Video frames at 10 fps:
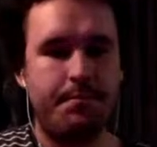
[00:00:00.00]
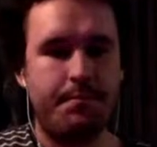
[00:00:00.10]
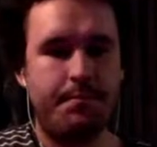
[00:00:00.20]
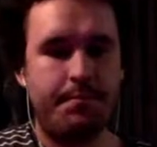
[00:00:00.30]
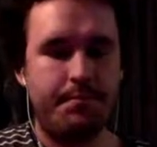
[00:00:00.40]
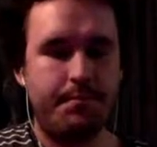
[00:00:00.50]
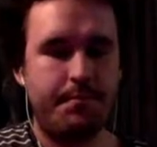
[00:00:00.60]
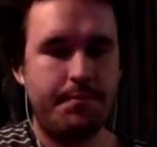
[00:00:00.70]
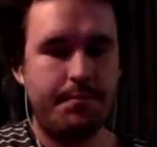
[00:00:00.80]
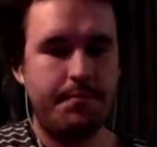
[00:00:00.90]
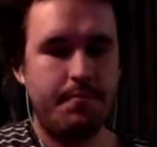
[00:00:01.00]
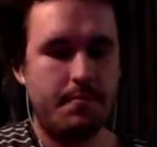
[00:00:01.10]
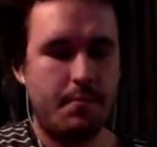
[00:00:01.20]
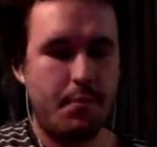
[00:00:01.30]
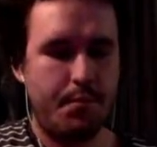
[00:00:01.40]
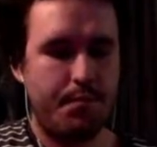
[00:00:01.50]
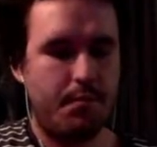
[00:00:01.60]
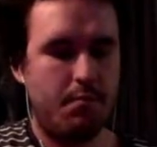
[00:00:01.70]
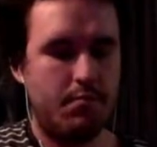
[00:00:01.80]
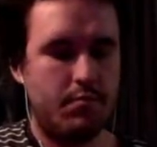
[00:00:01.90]
as a kid? Did any moments or
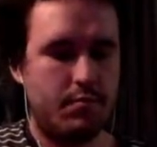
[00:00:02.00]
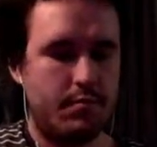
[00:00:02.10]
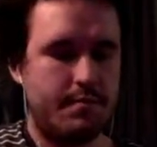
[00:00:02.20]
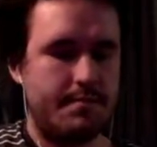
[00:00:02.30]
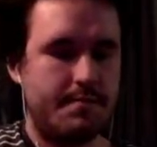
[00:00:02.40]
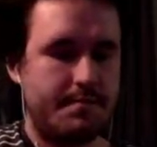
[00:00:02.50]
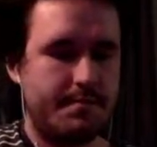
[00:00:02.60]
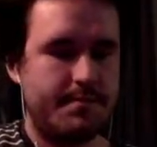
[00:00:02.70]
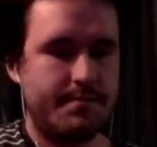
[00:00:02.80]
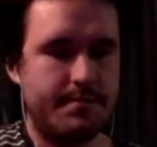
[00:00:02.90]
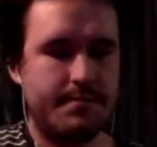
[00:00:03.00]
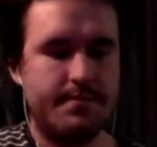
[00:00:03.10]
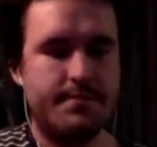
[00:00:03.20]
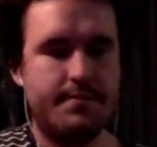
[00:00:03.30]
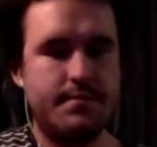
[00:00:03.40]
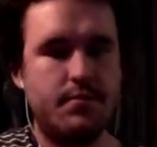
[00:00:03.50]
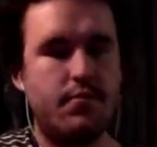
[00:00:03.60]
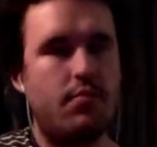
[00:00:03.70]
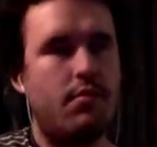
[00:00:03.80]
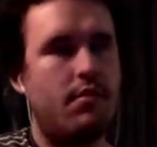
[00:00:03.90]
aspects of your personality at the time stand out
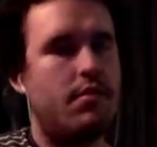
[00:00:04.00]
to you?